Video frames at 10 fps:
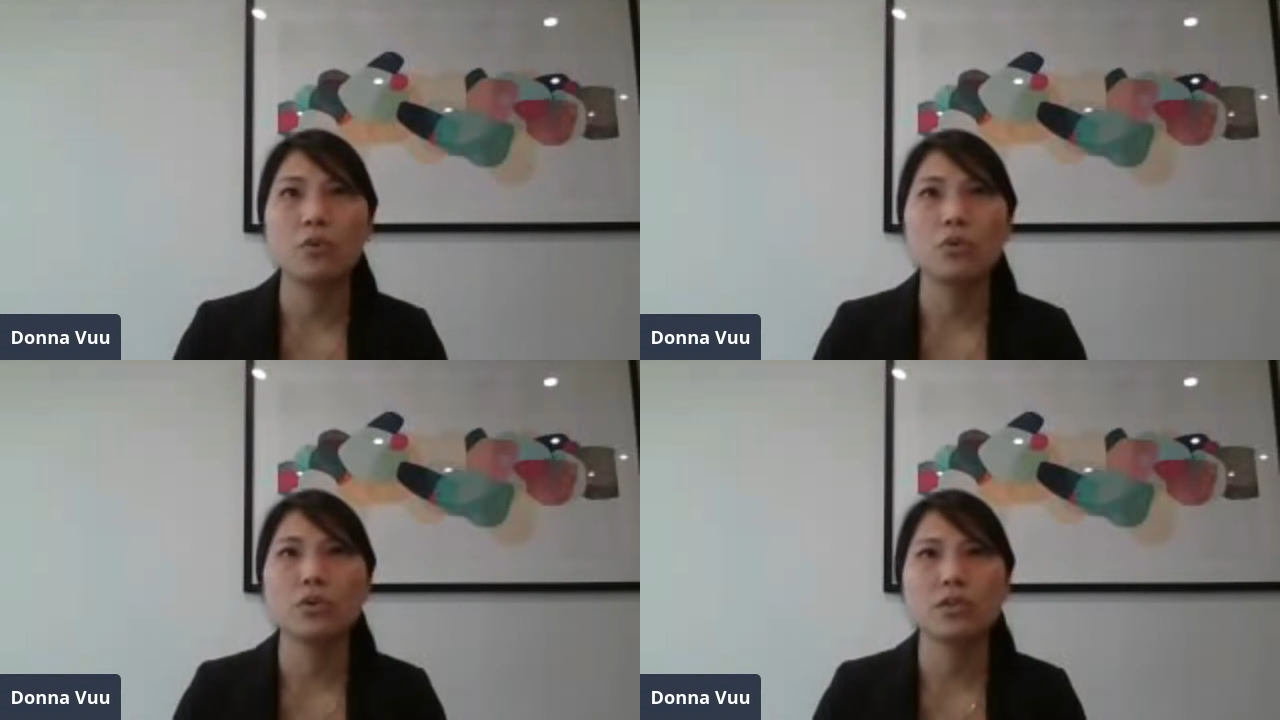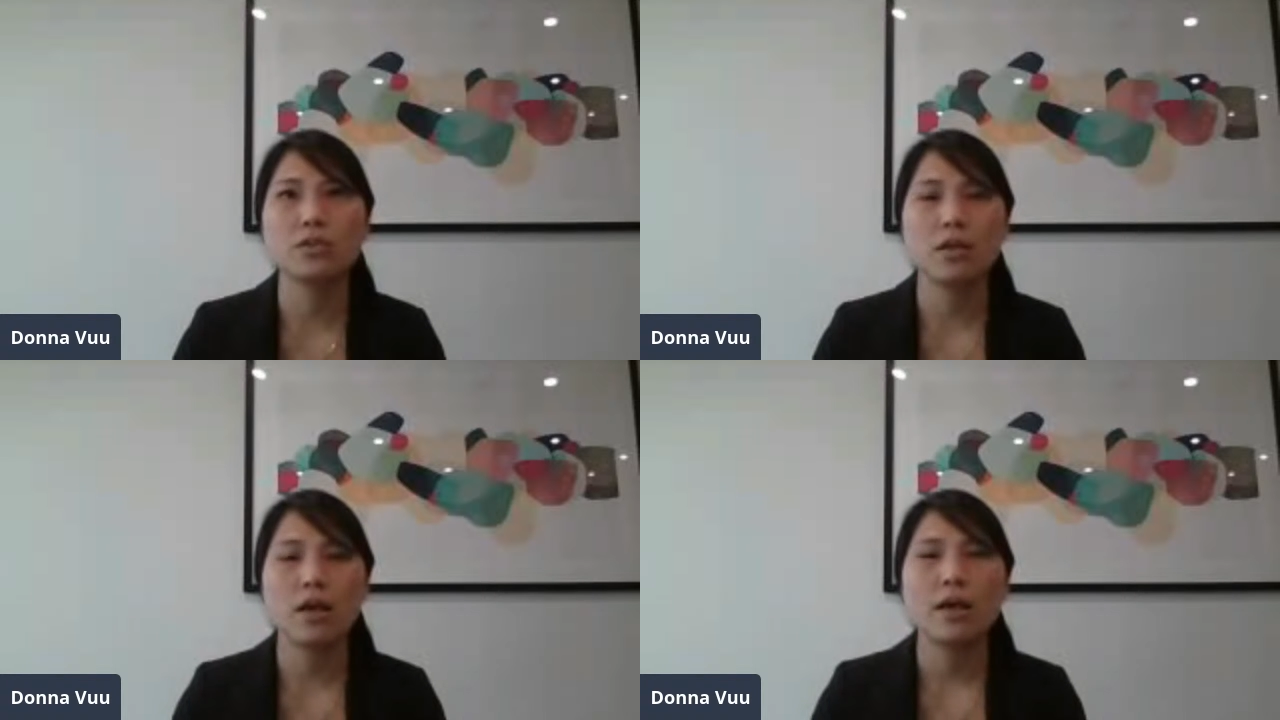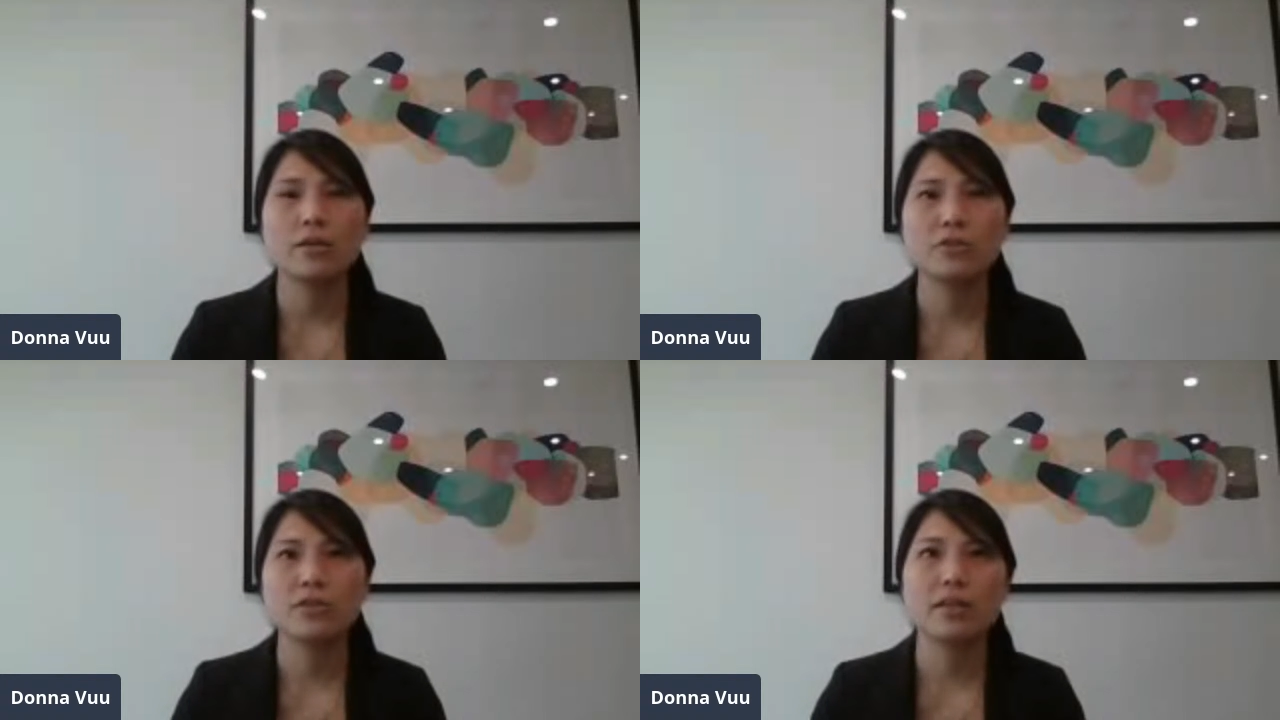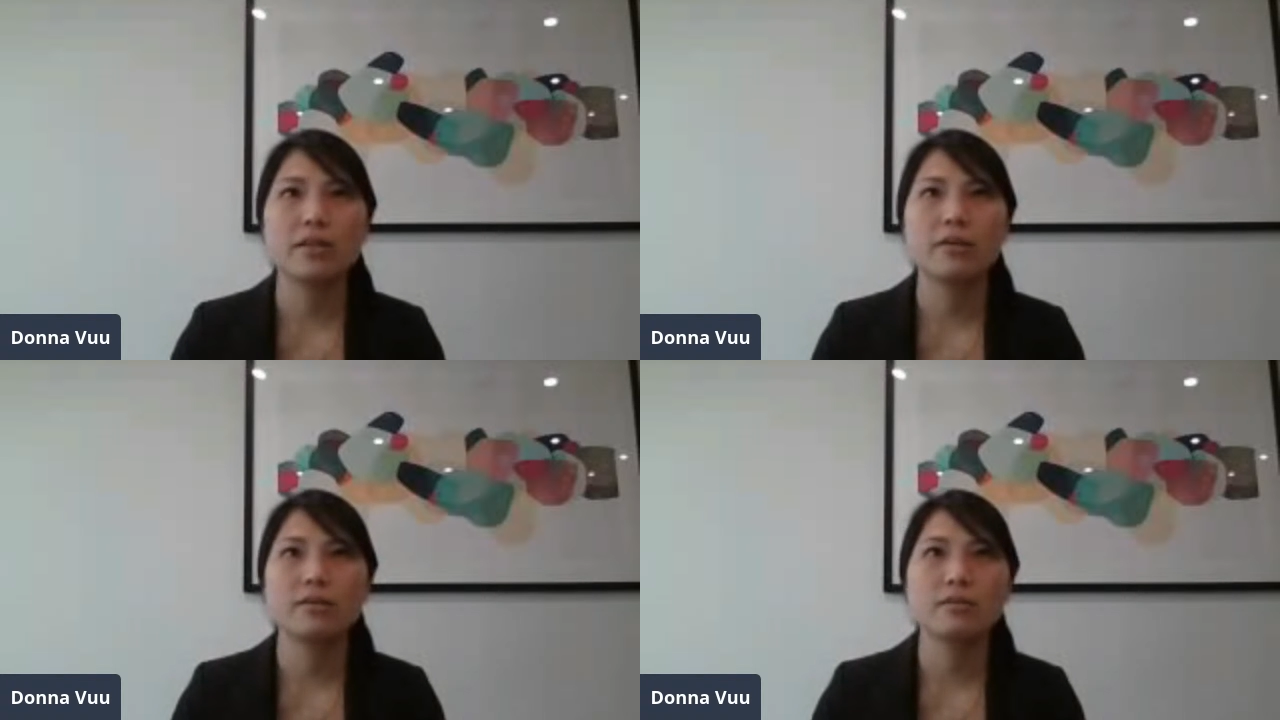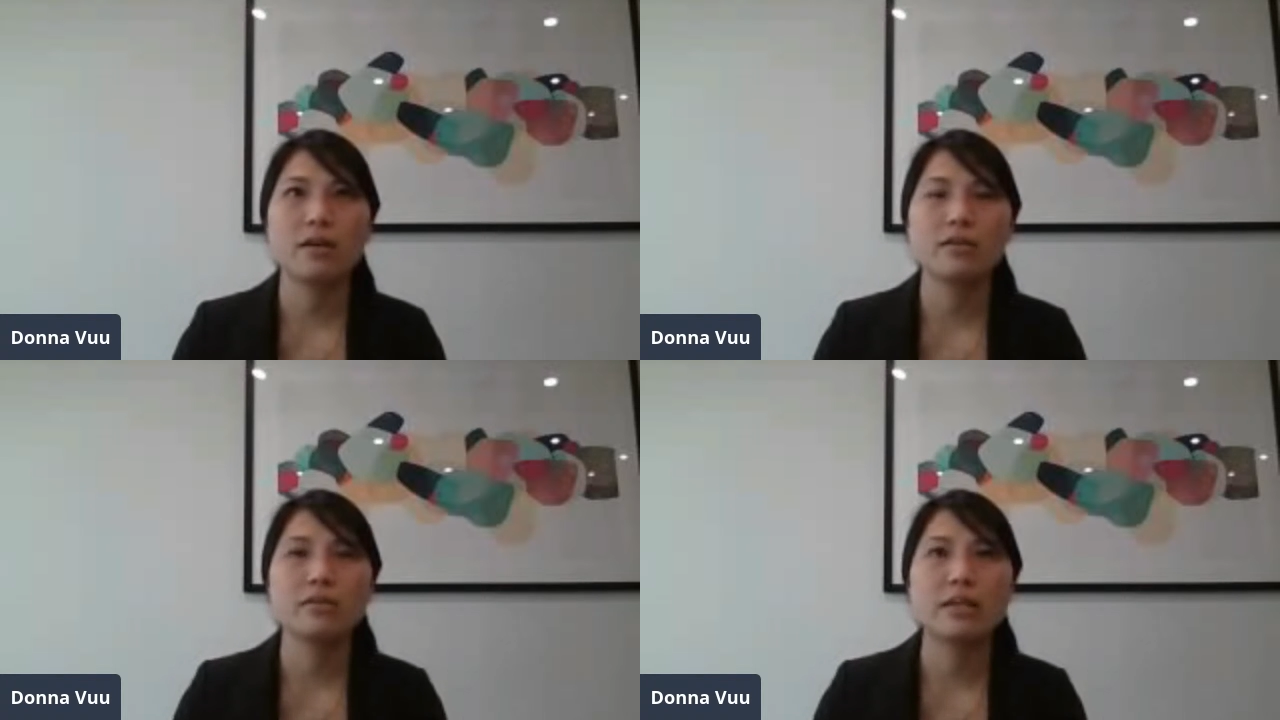or to seek their
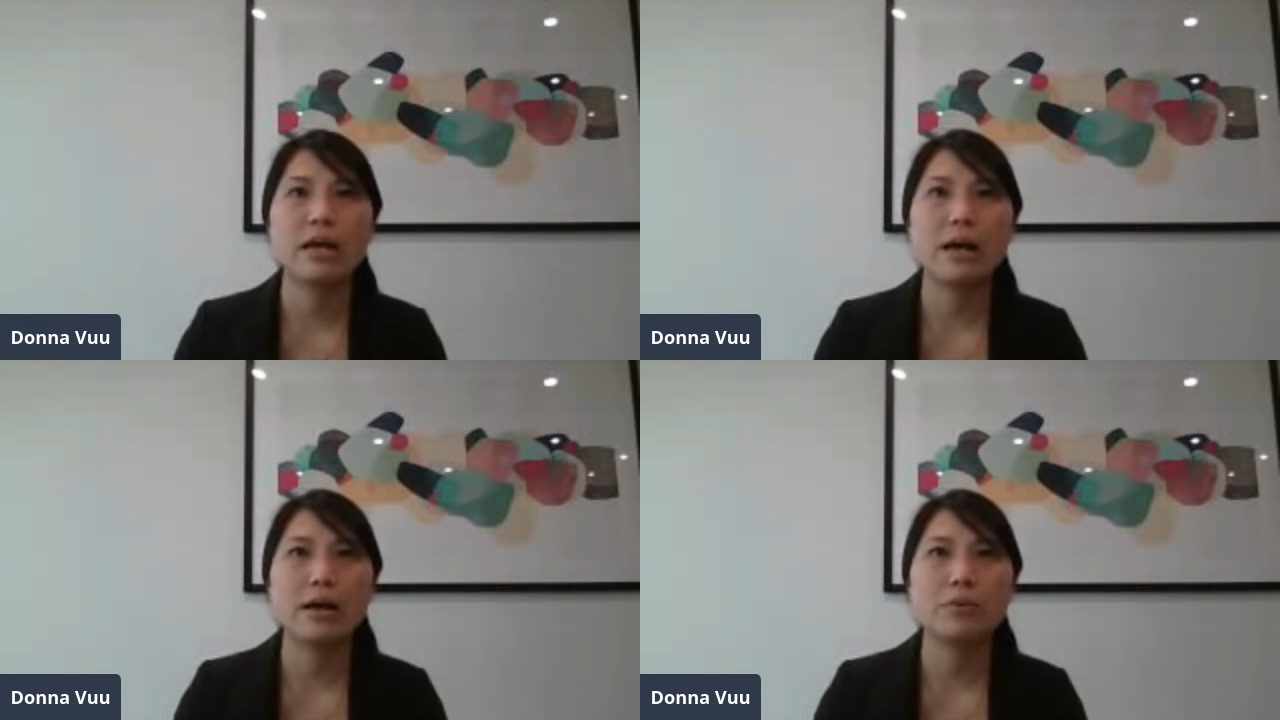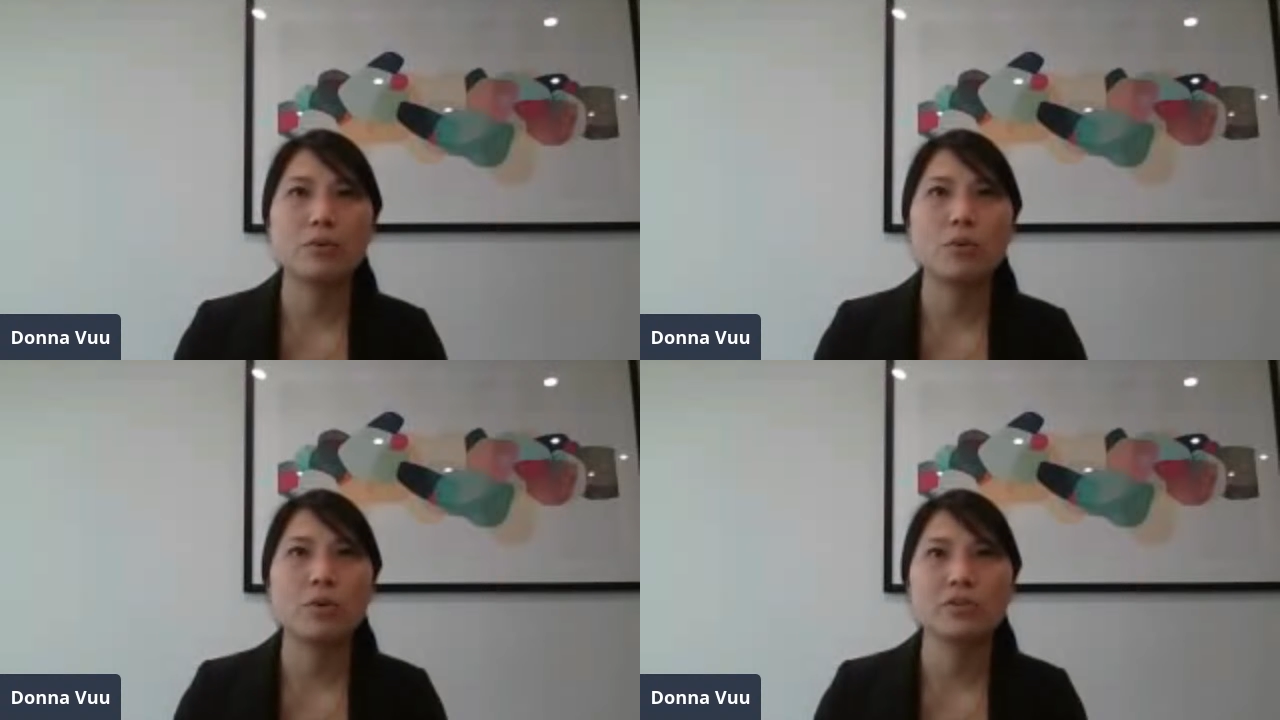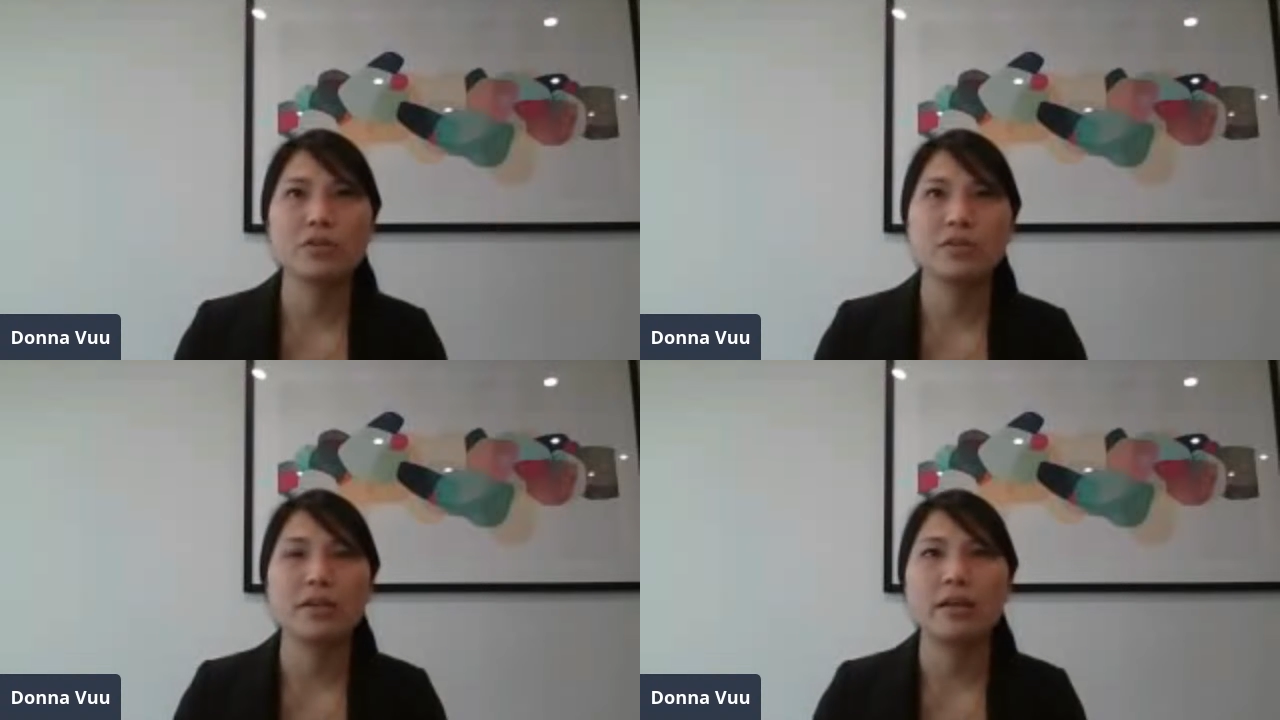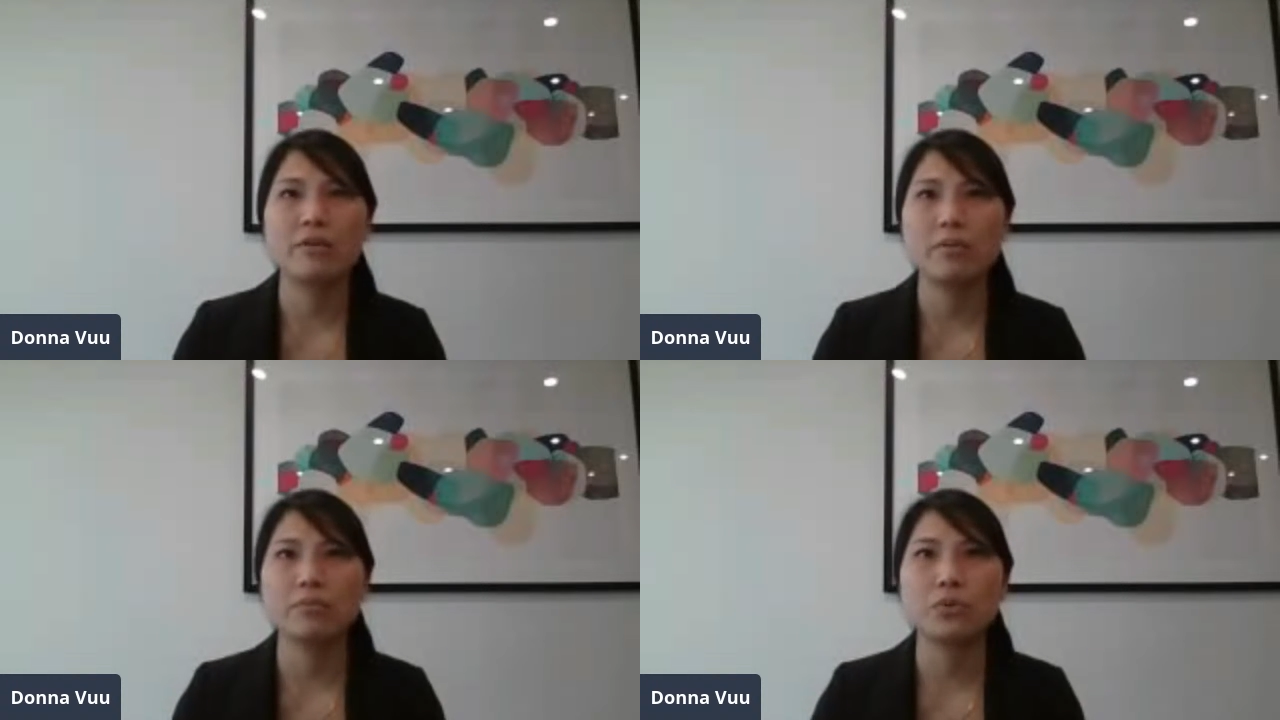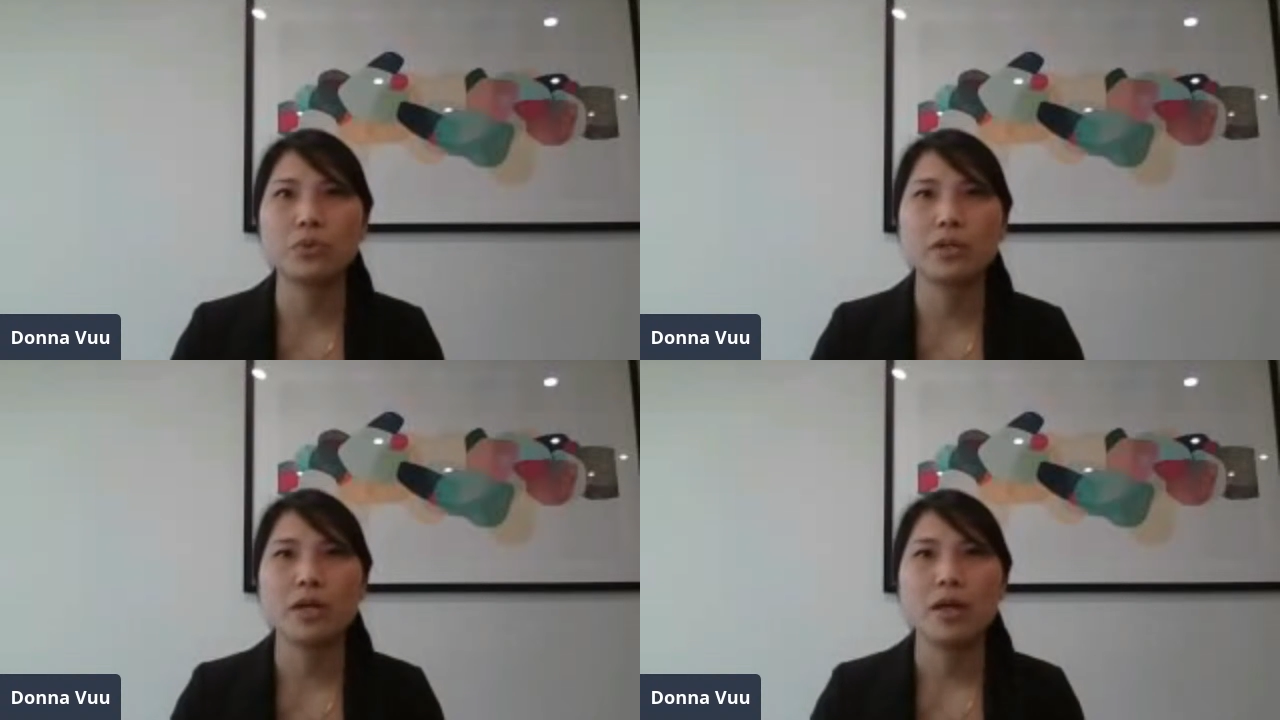consent or to seek their
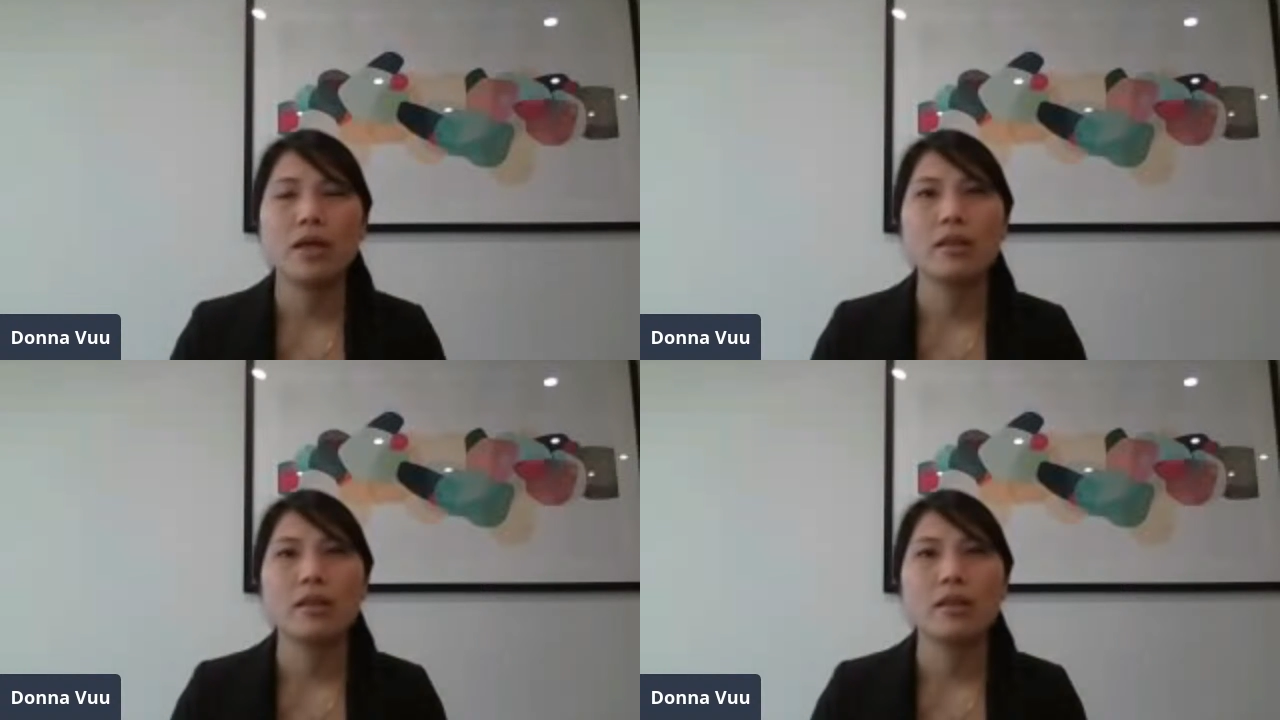input.